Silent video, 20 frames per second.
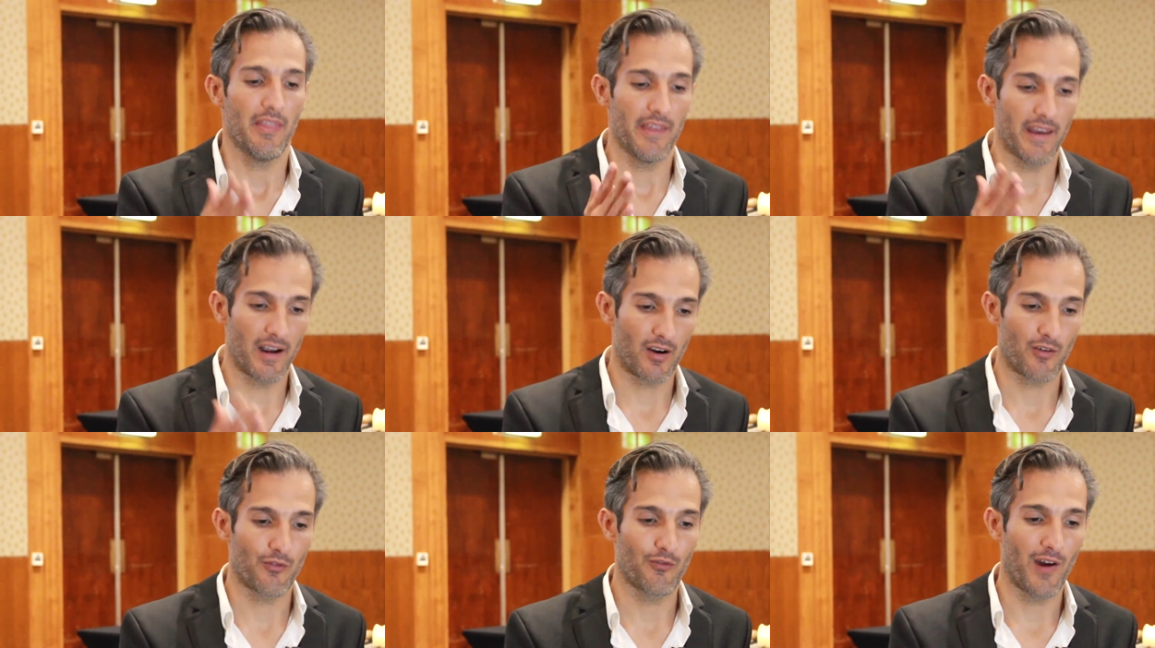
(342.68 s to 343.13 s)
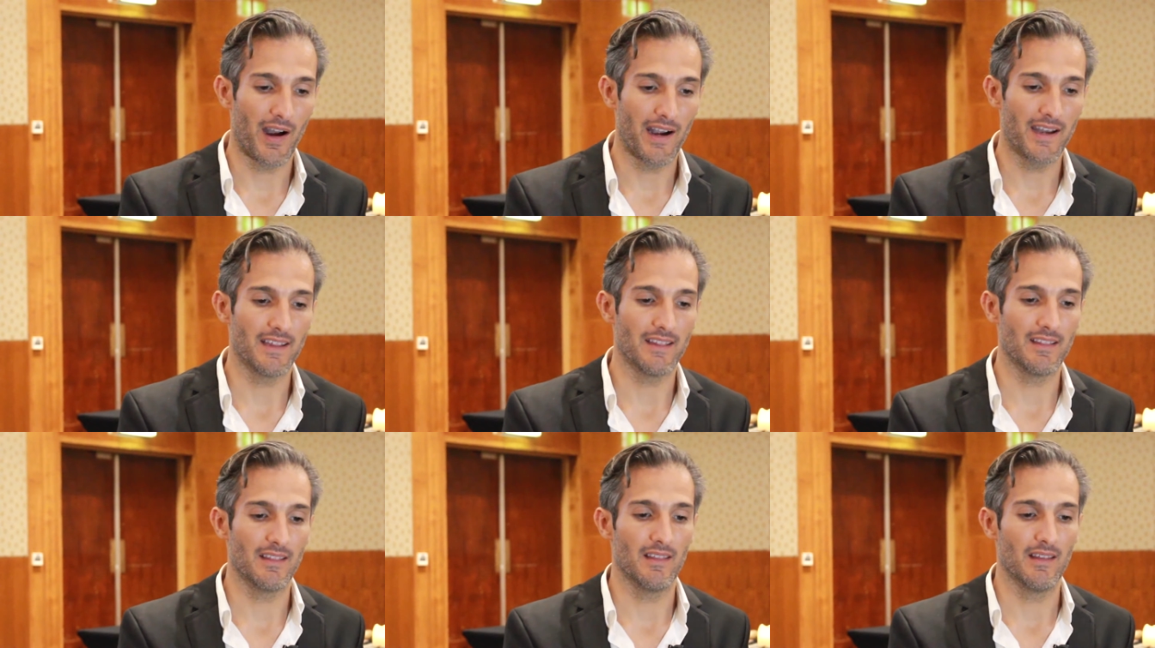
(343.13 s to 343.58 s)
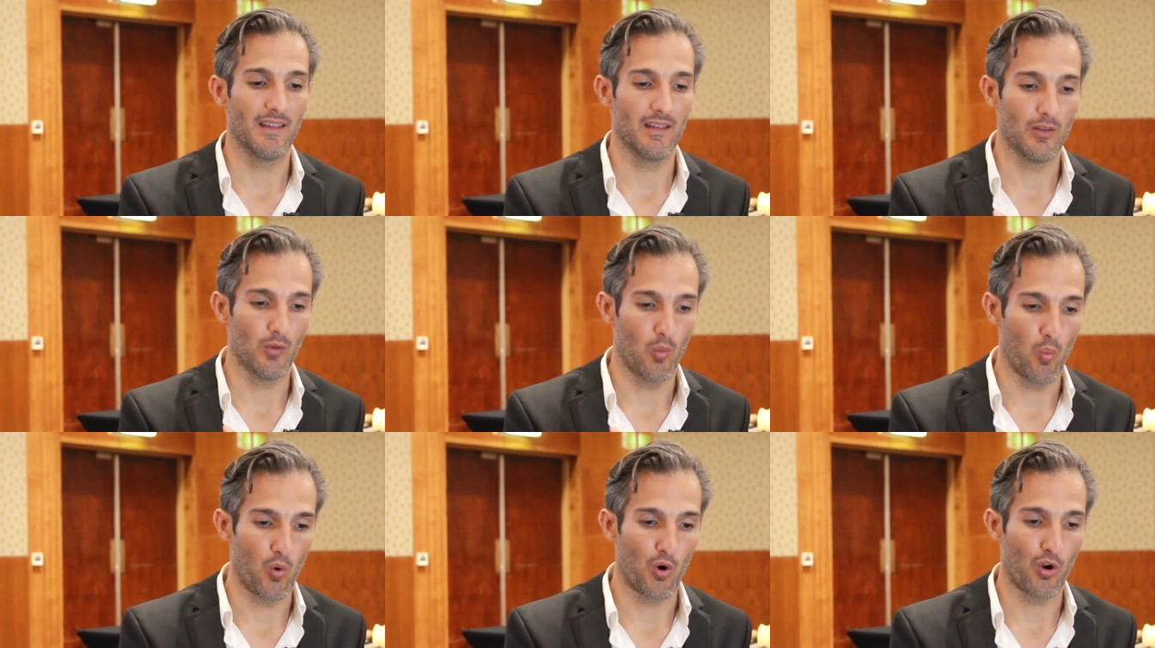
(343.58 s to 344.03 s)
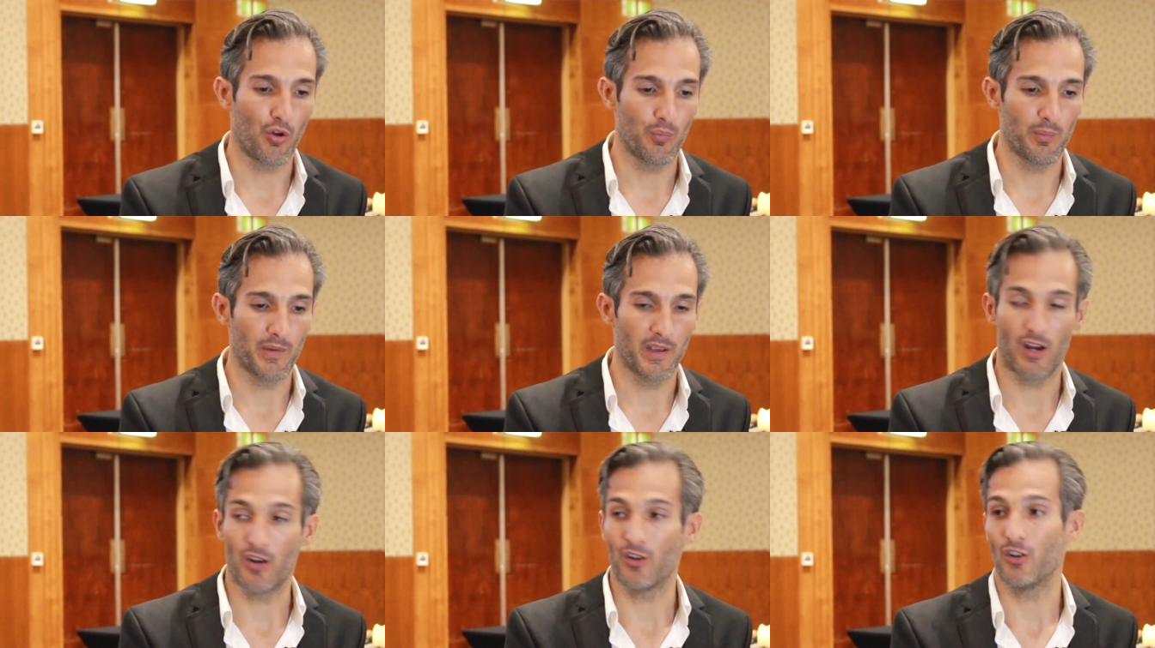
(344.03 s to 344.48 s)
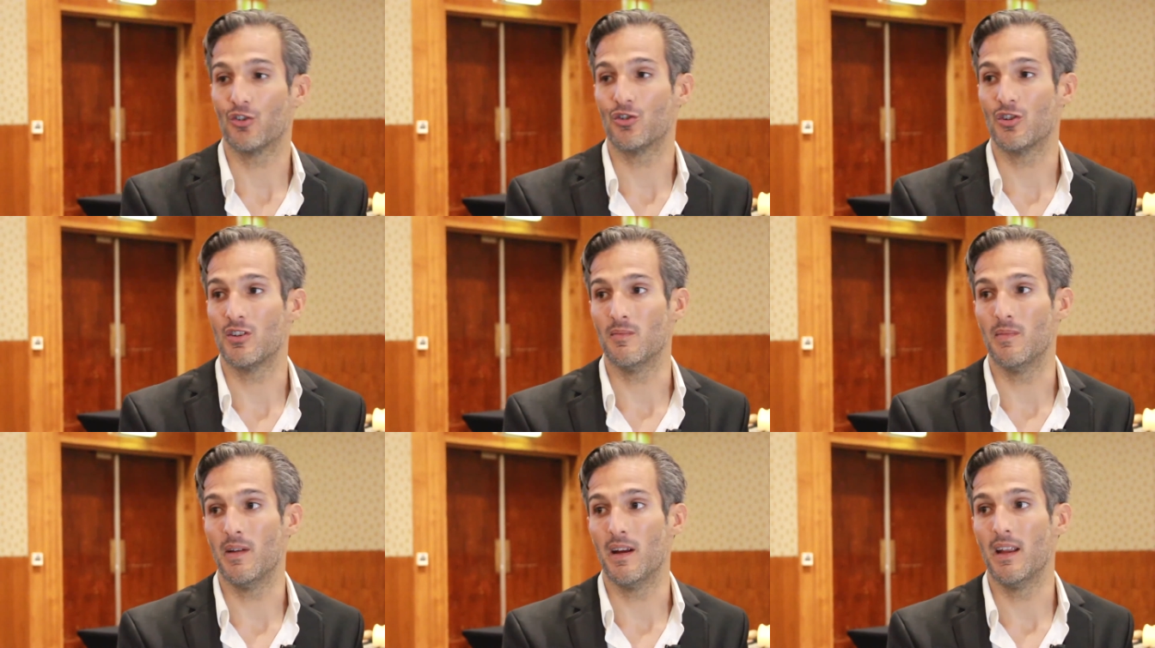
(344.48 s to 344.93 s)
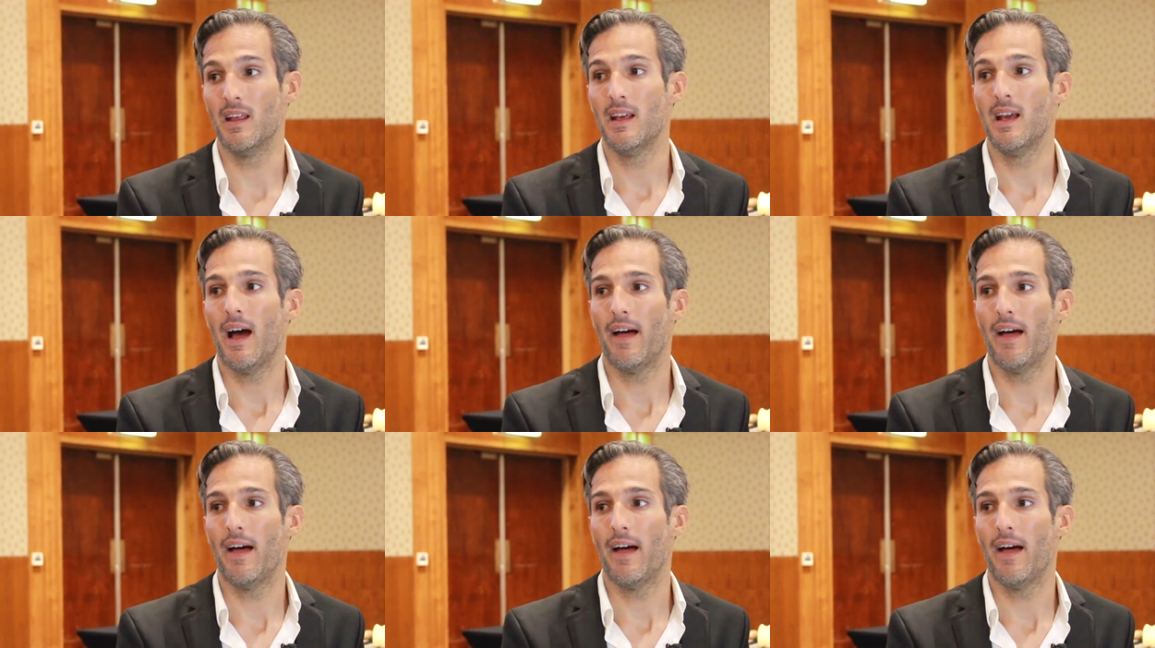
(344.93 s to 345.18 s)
they are finding the world beyond achievement,